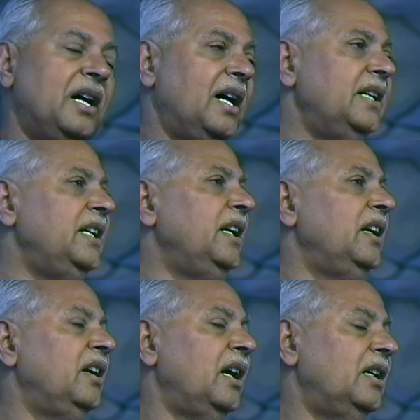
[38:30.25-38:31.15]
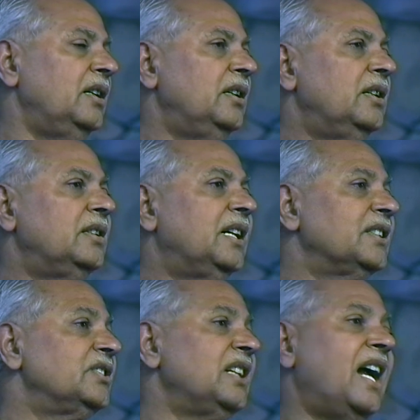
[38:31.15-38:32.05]
Ali
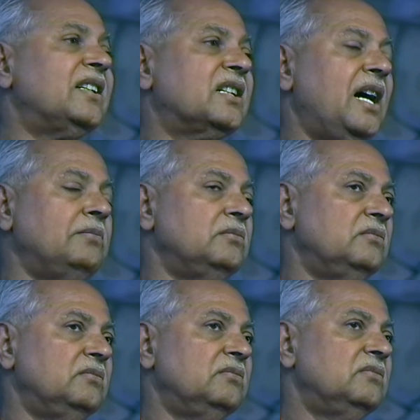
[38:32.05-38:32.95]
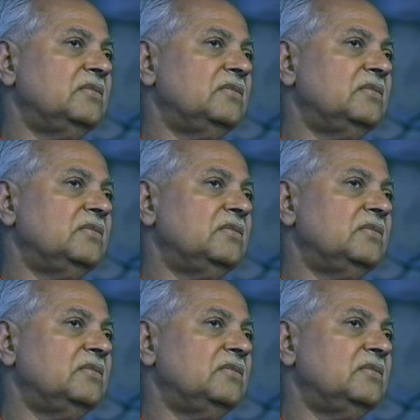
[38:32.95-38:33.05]
does not come,